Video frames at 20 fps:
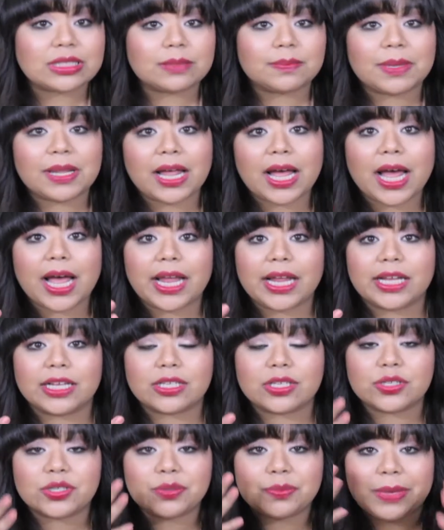apply
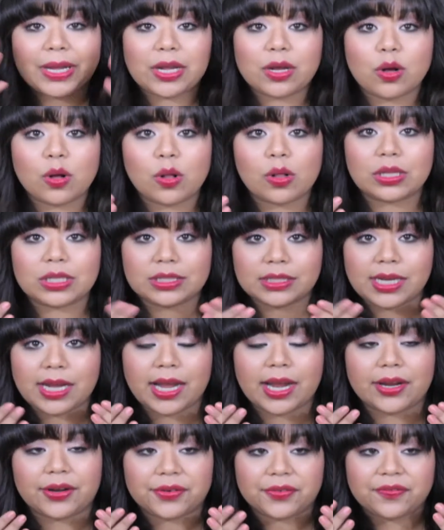it to my whole
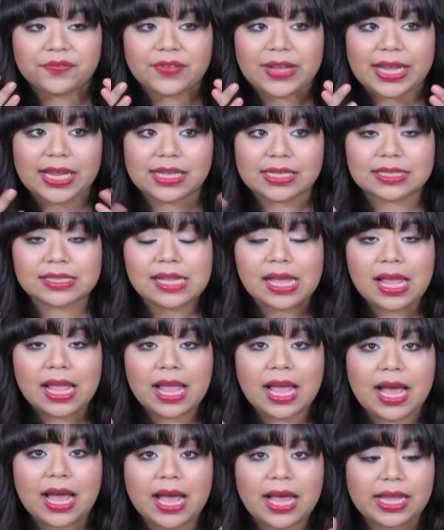entire face.
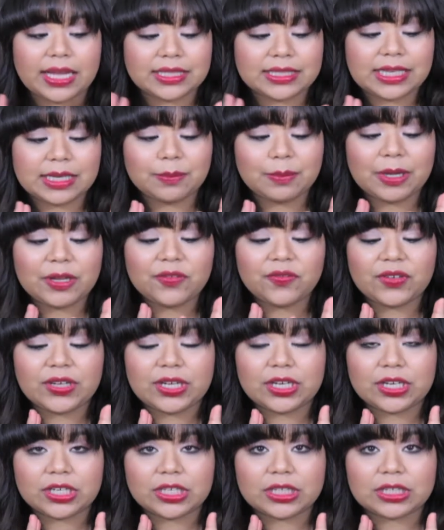I take my
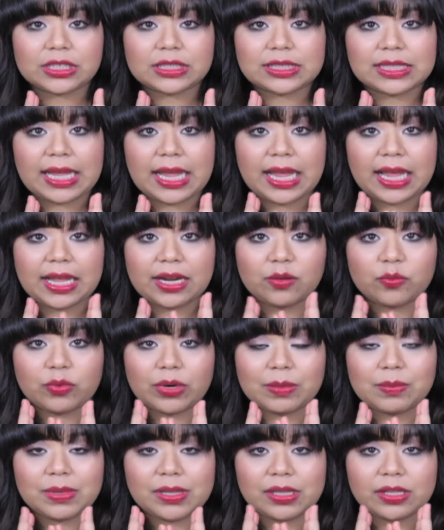fingers and
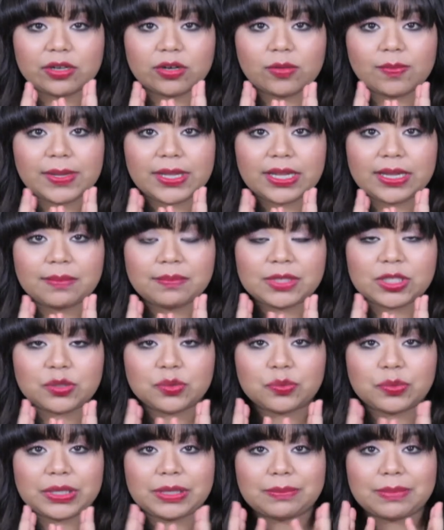rub a little bit in
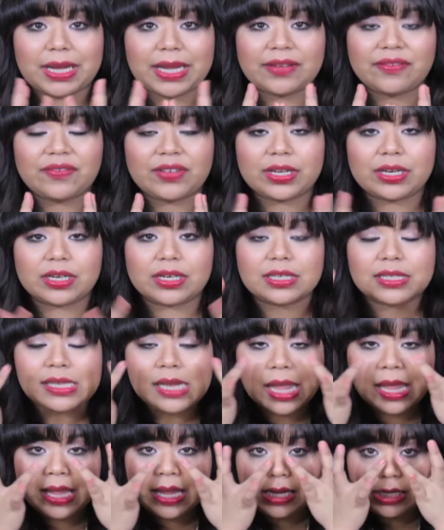between my fingers
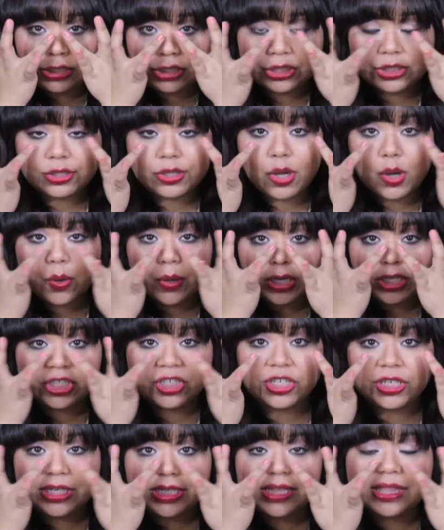and just go
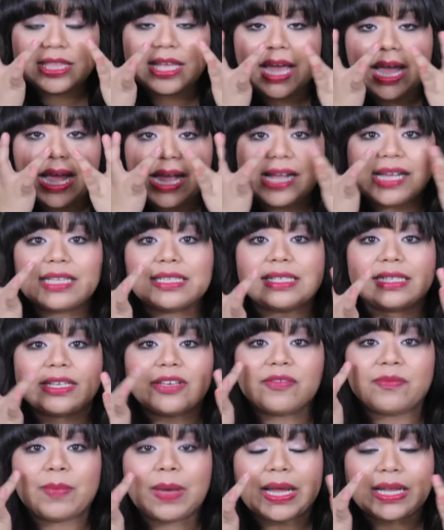underneath the eyes and
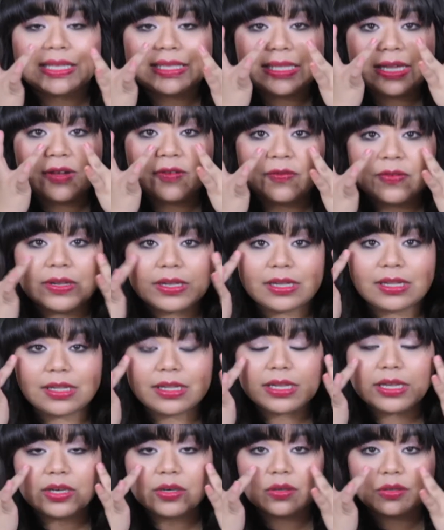give myself a
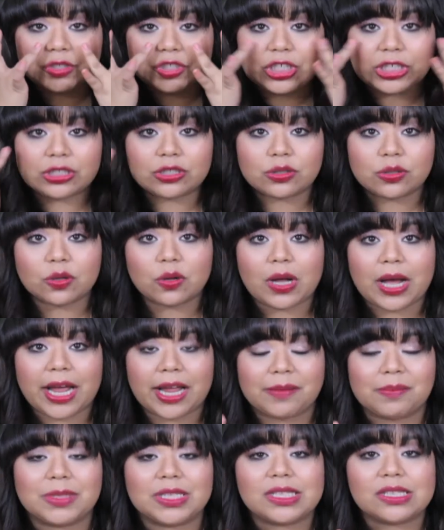little gentle
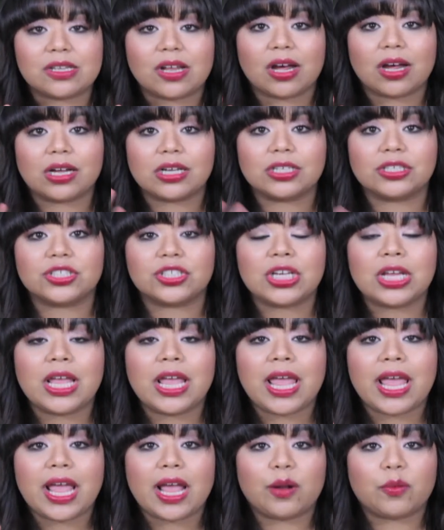eye massage.
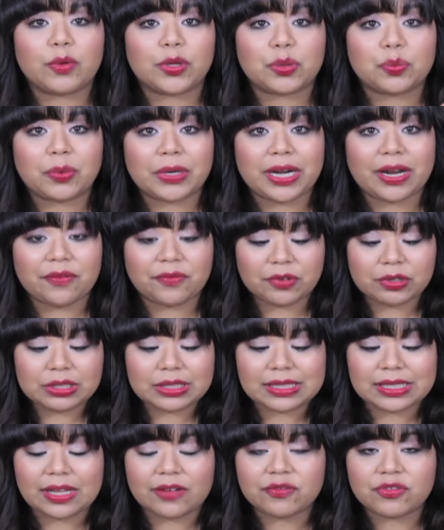And with whatever
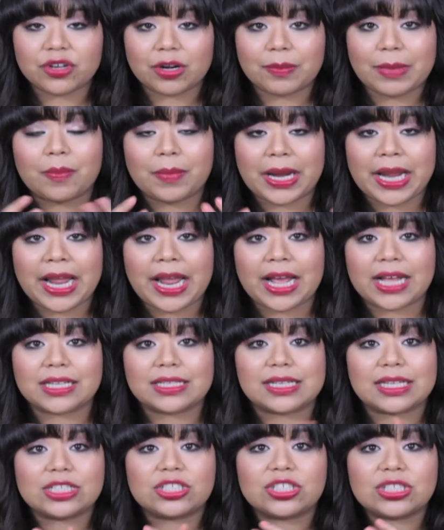is left on my
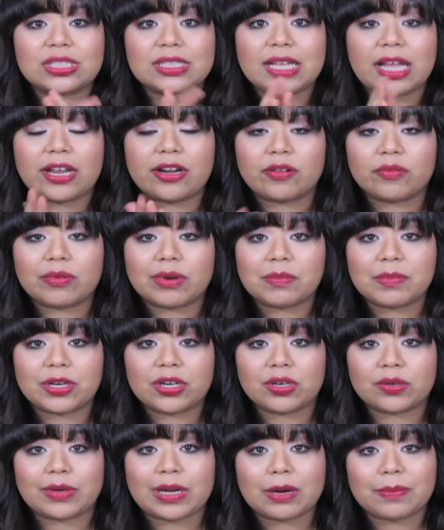hands, I just kind of rub it
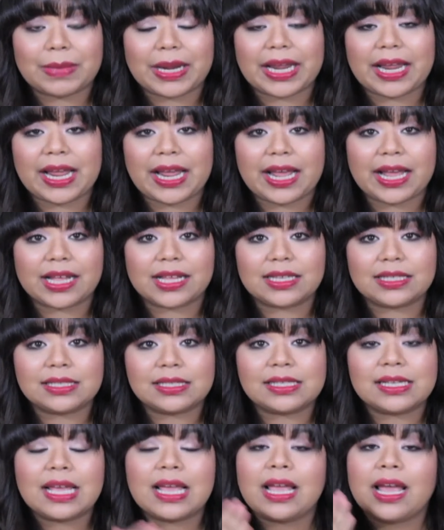around my
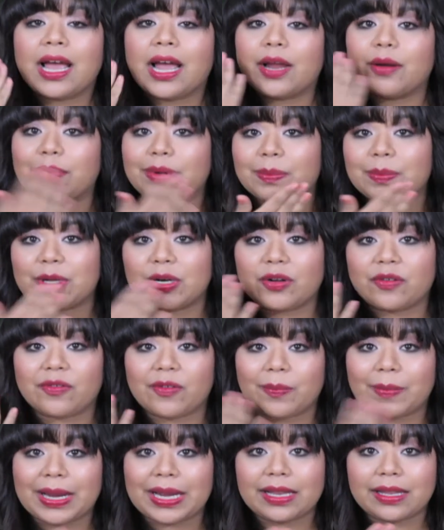hands. I rub it
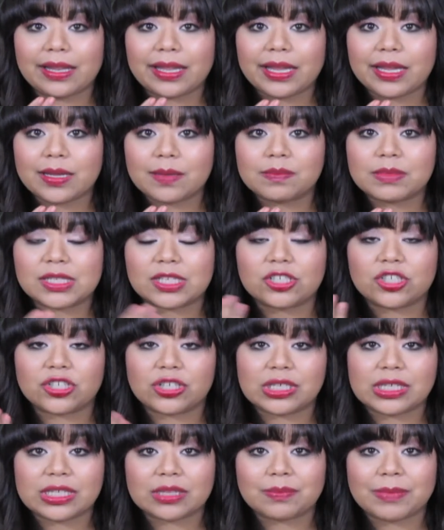over my lips,
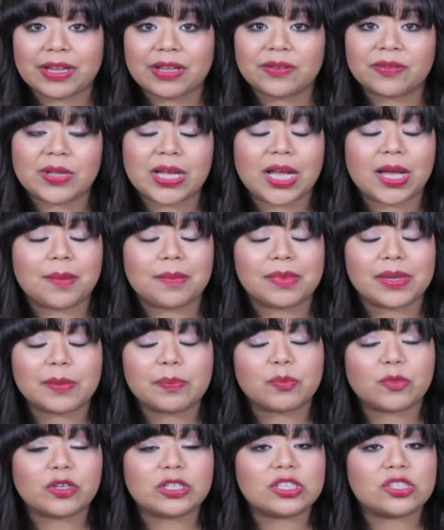underneath my
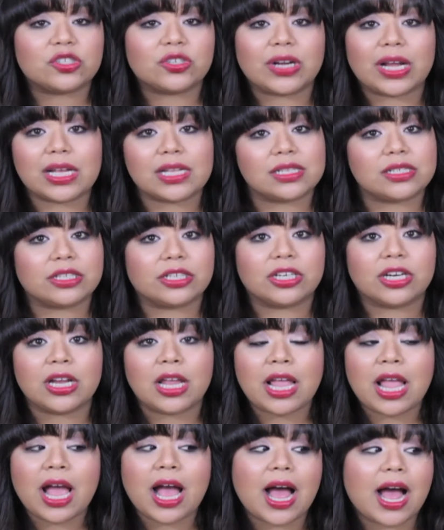lip moisturizer.
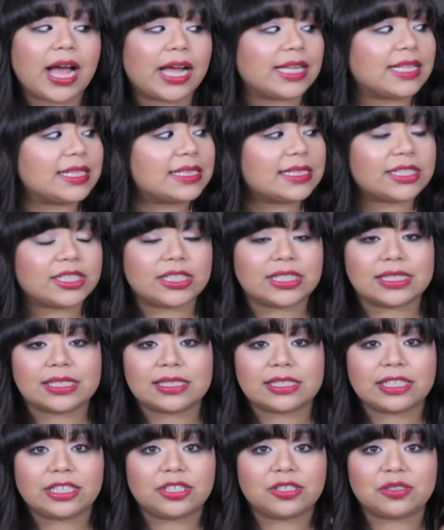I
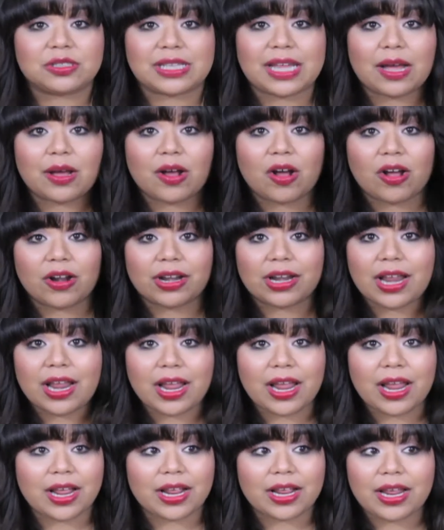seriously use that on
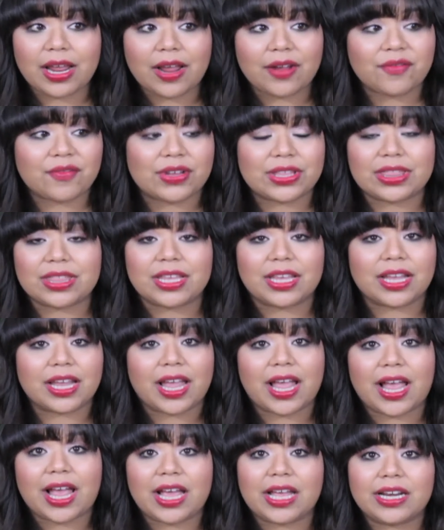everything,
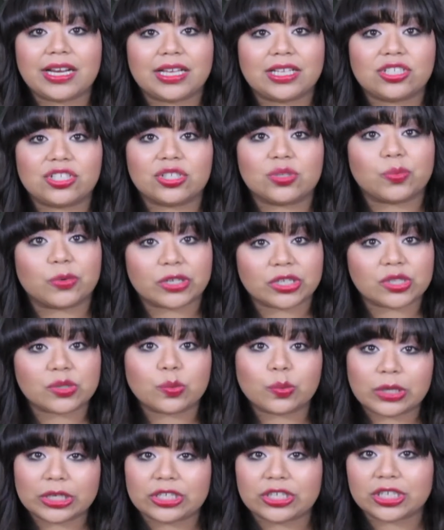and it just works
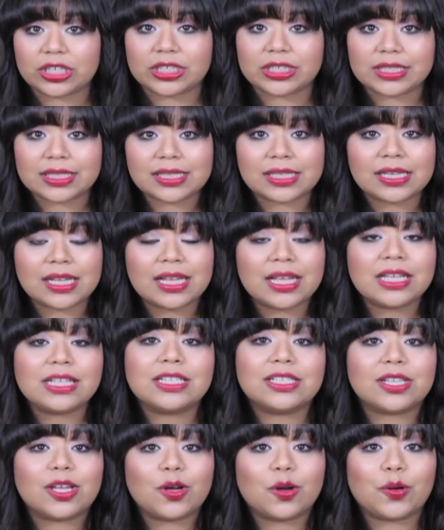wonders.
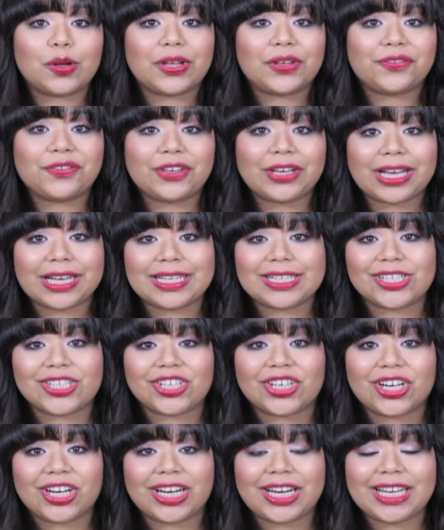So if you guys
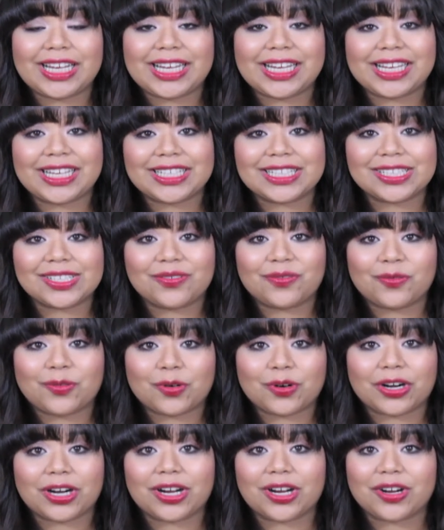are in
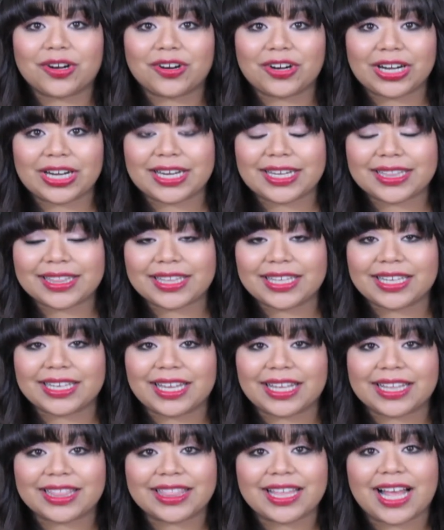Sephora or anything
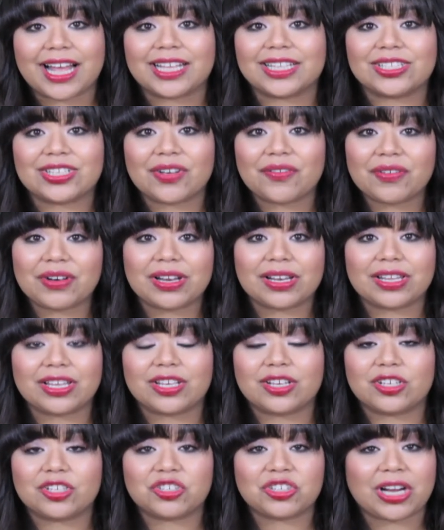like that,
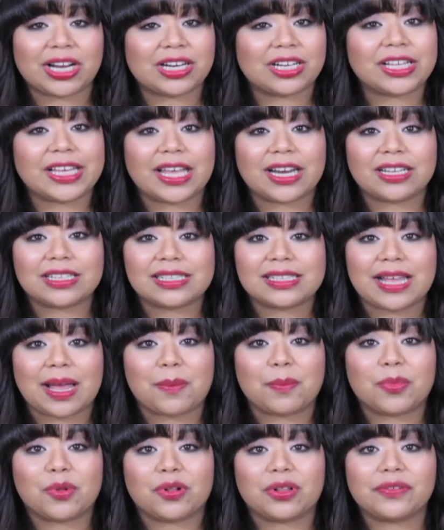definitely try to get a
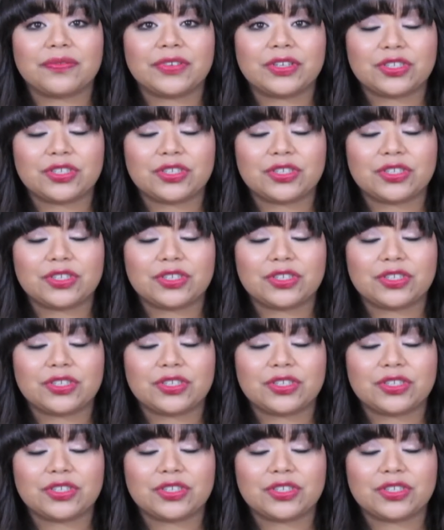sample if you